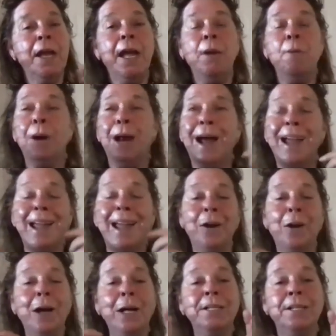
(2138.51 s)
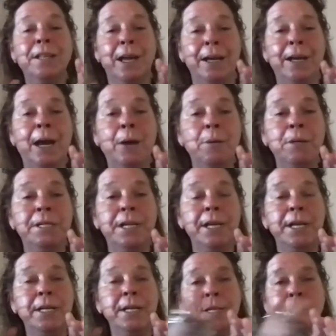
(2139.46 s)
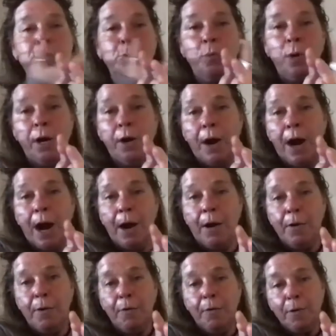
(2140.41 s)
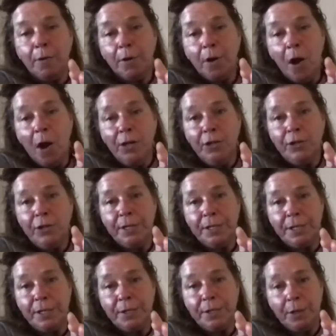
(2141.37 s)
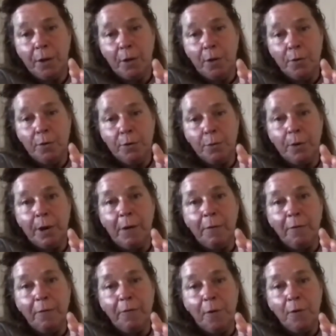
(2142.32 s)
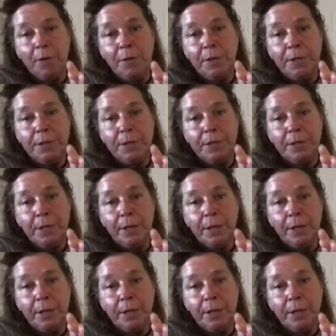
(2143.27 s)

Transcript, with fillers: And what I add on to that nowadays is where our consciousness goes, where our focus